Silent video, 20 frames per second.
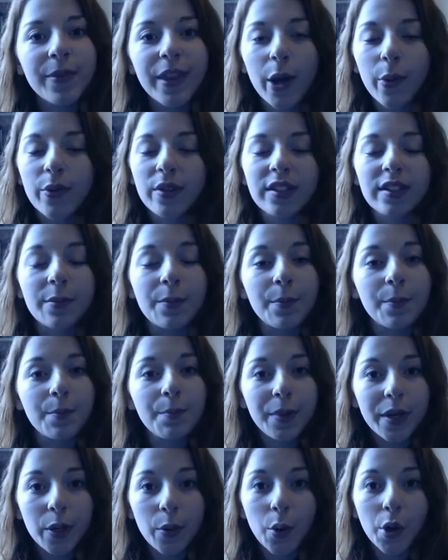That was some
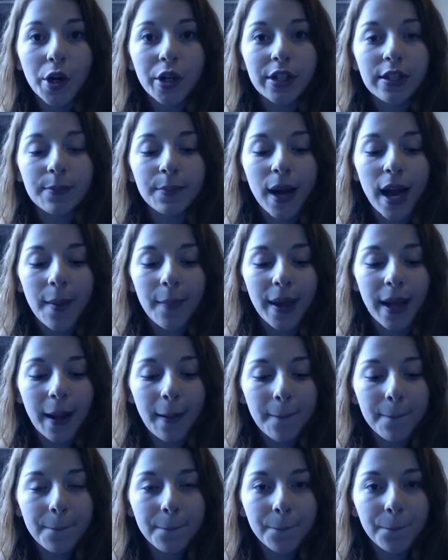big words by me.
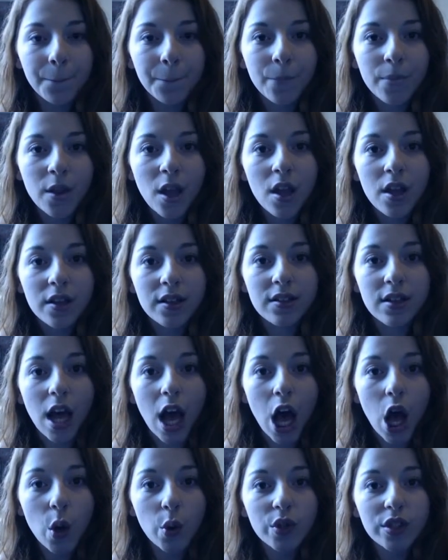So
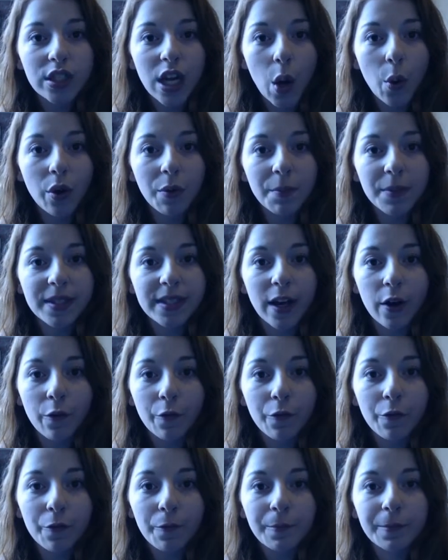I'll start with
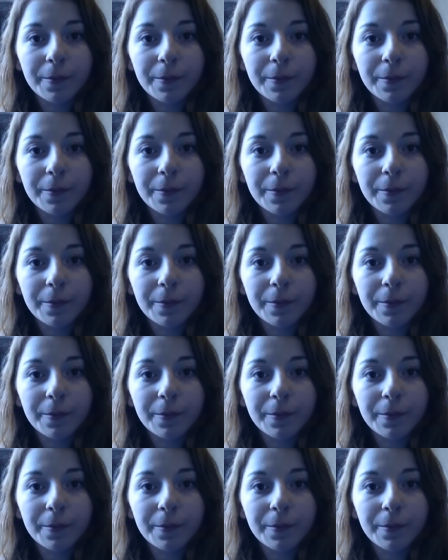myself.